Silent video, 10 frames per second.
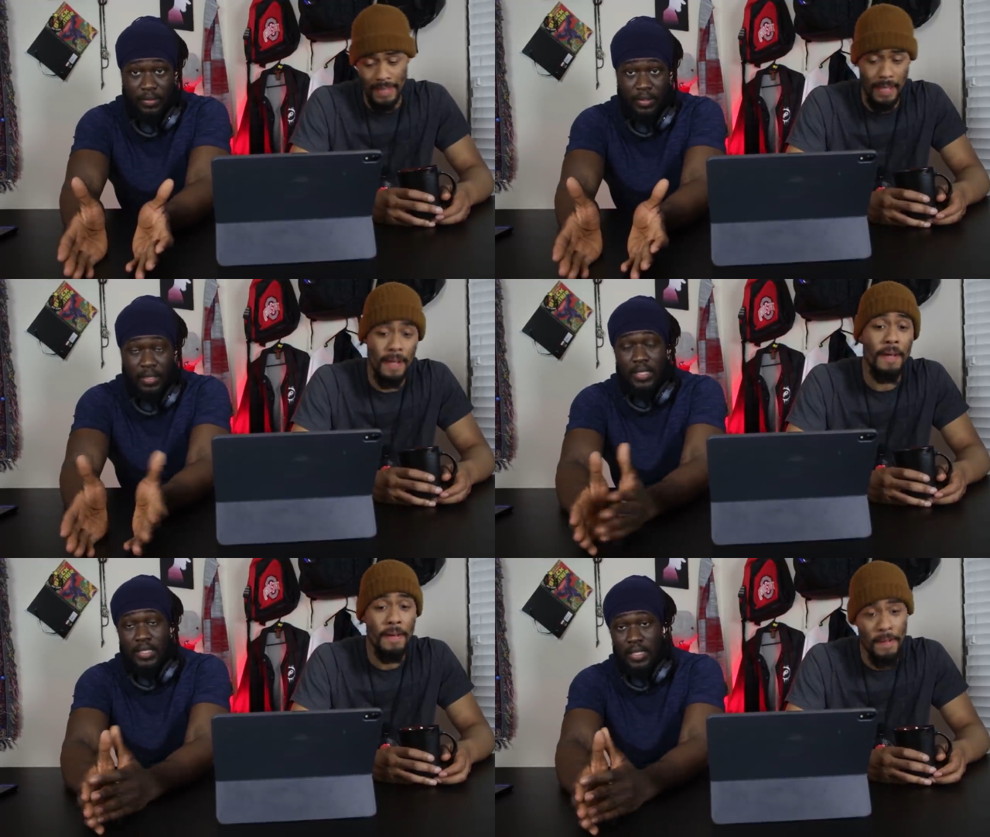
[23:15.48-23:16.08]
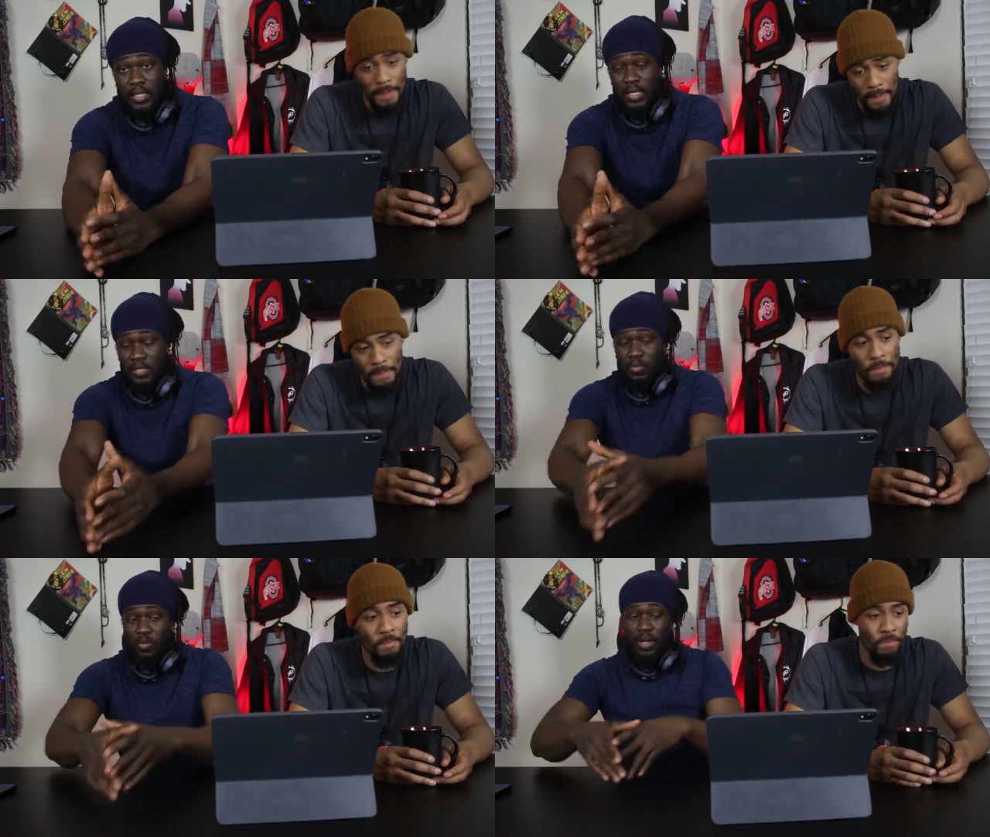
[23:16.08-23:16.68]
Speaker 1: yeah. It's
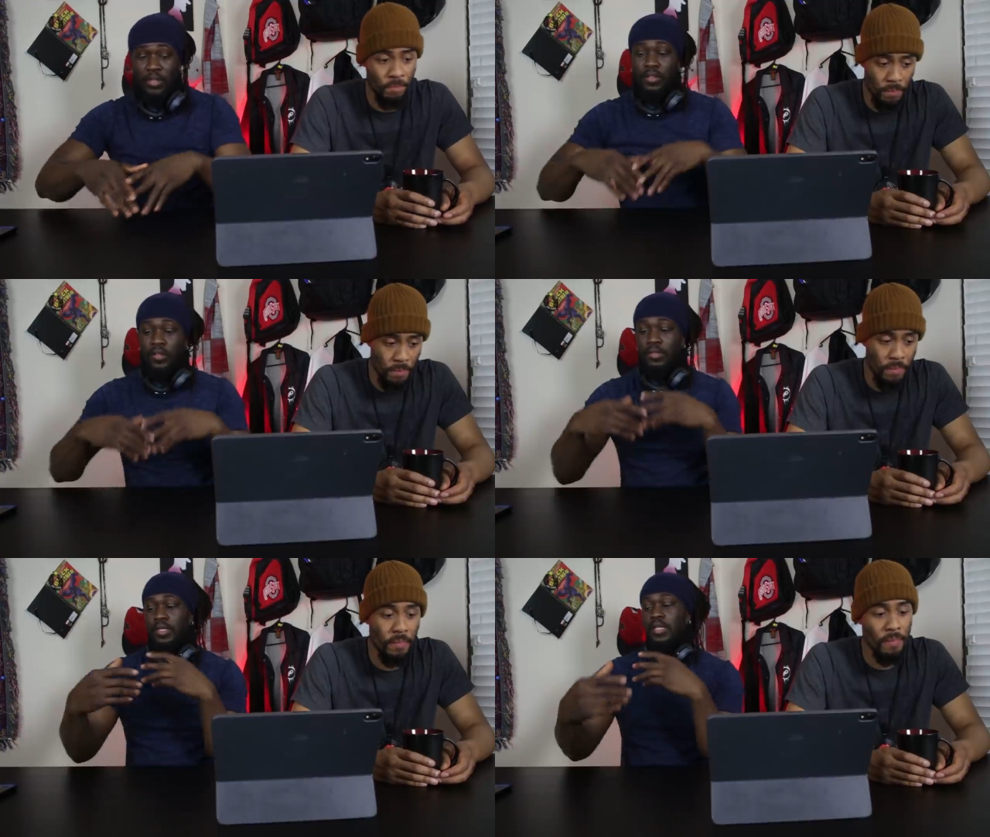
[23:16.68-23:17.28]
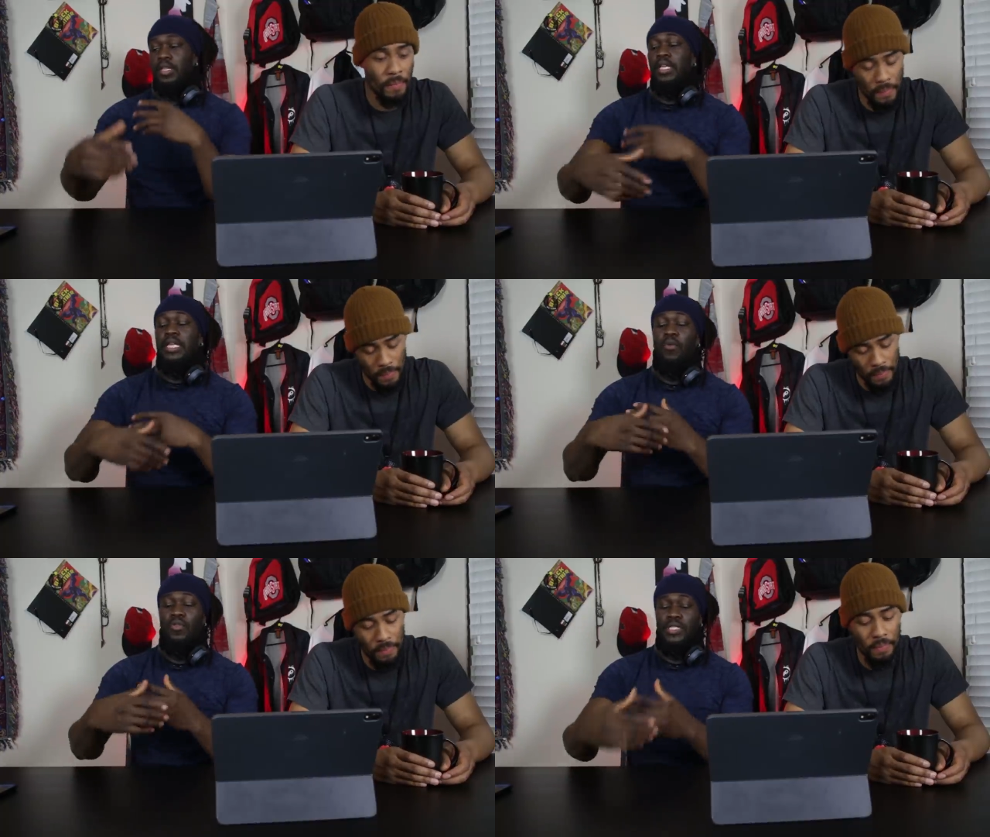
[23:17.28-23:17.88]
just, what the
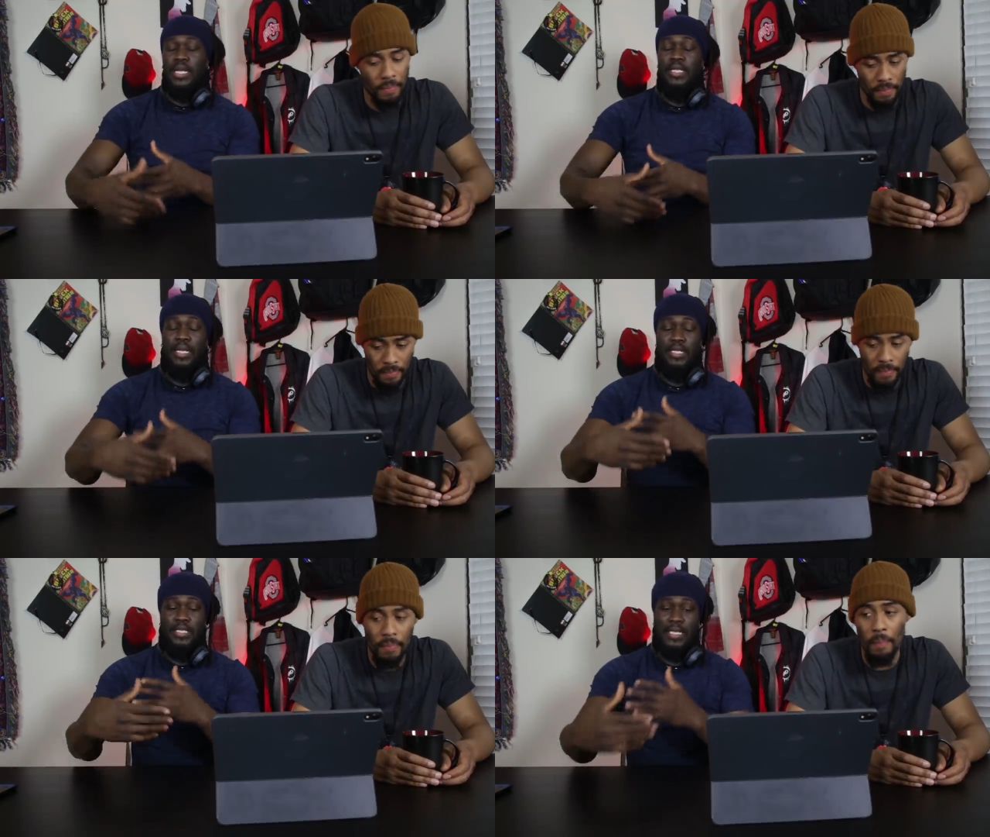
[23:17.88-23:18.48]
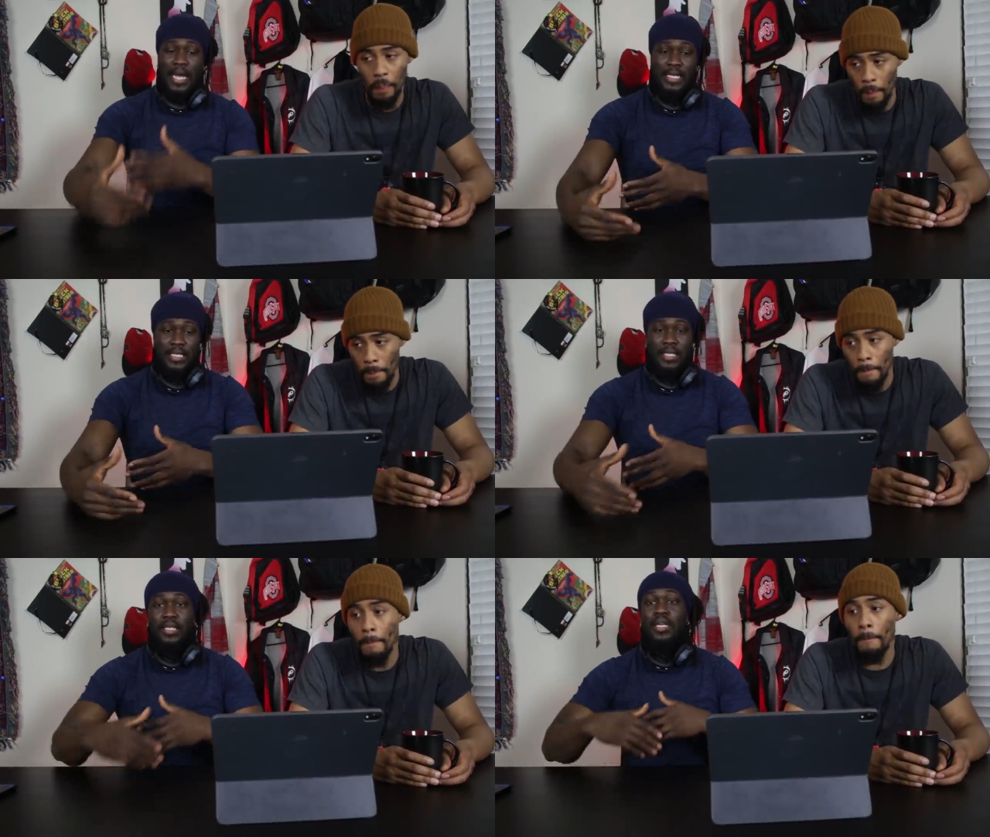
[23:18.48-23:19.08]
thing that we're saying that is
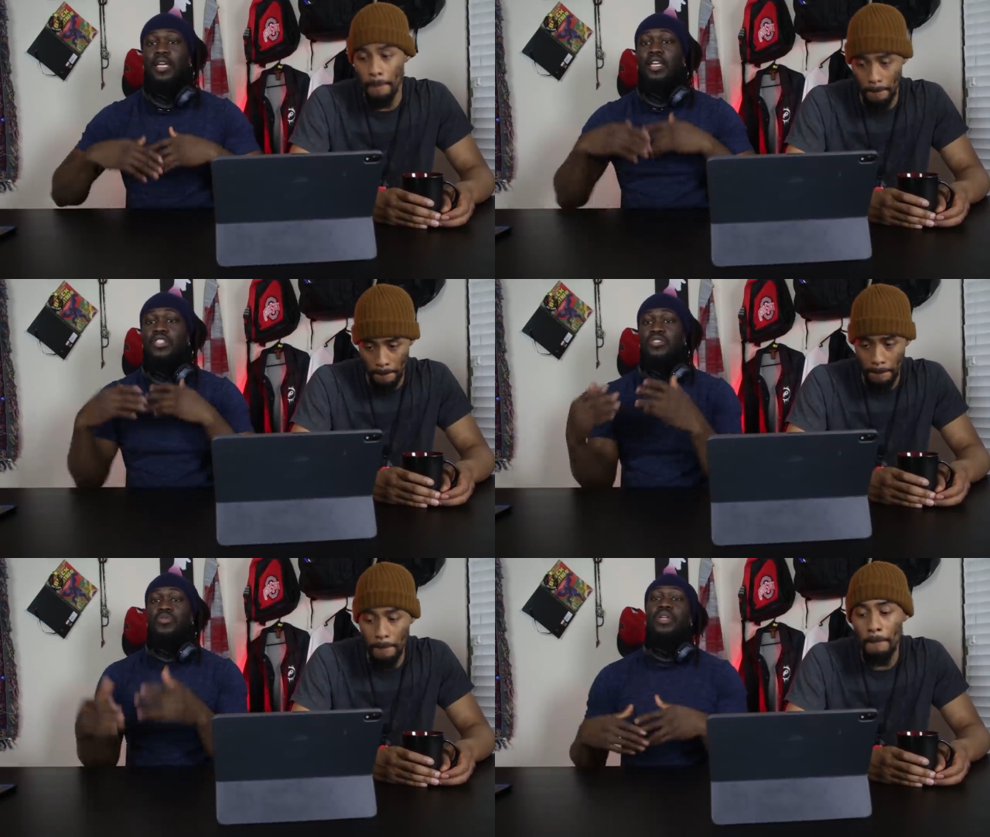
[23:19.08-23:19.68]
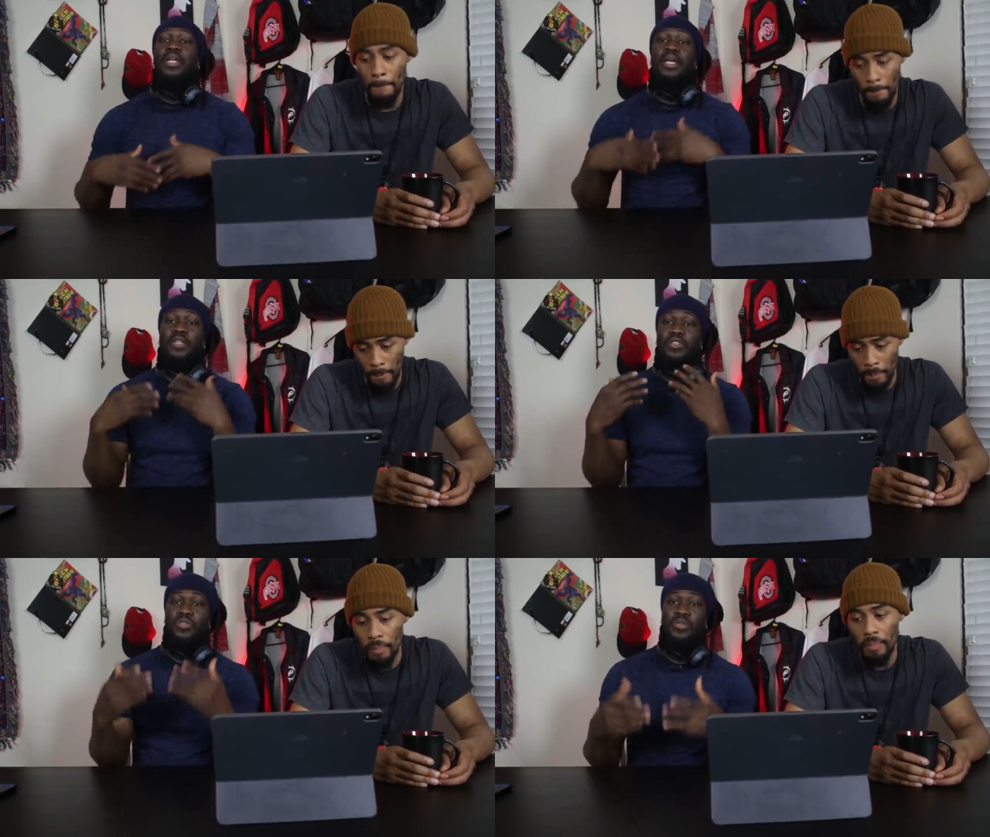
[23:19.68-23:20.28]
tasking is doing
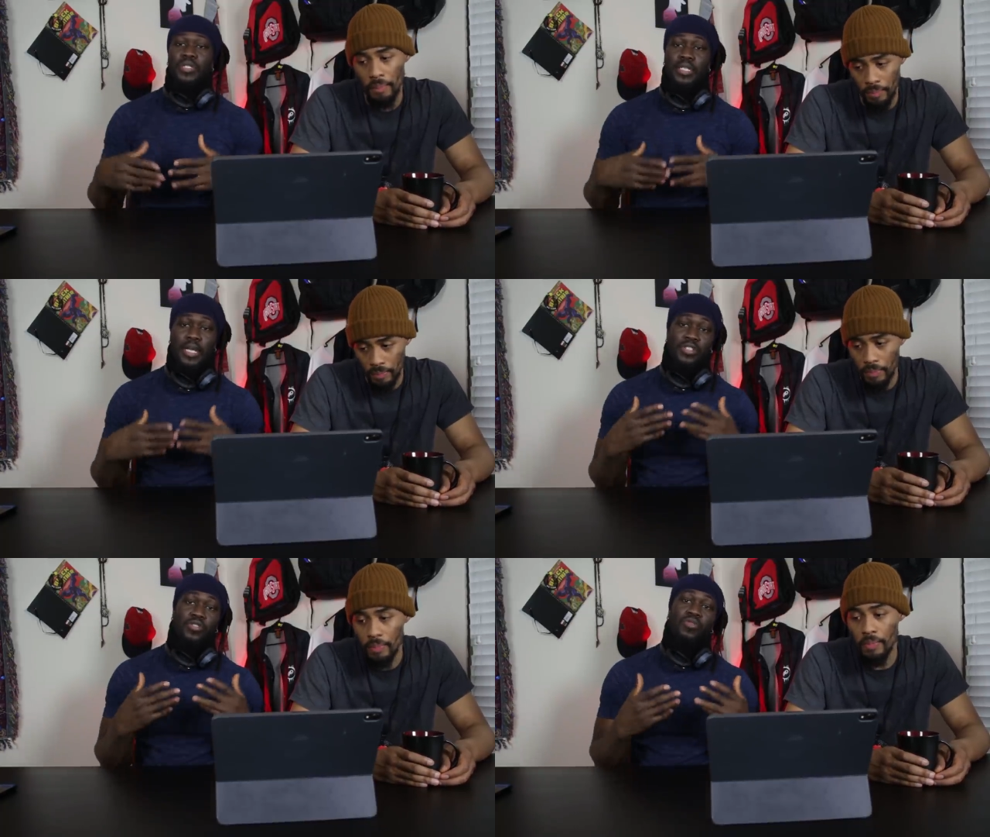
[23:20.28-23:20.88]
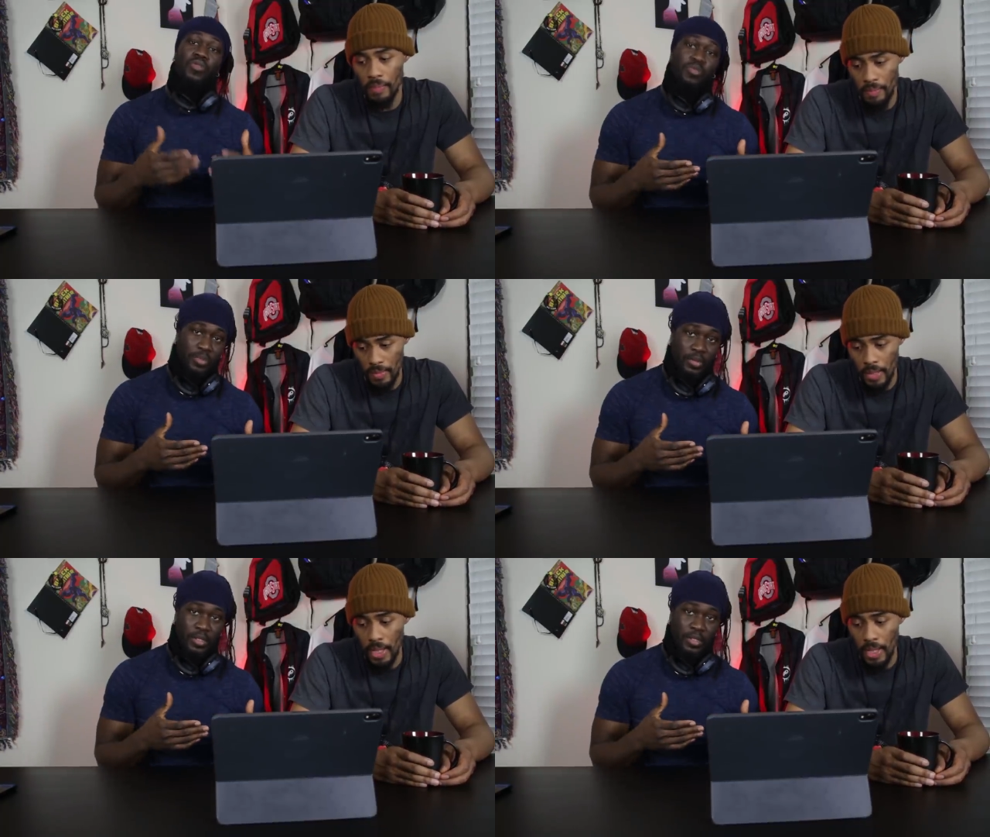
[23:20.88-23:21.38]
it in unison as a group.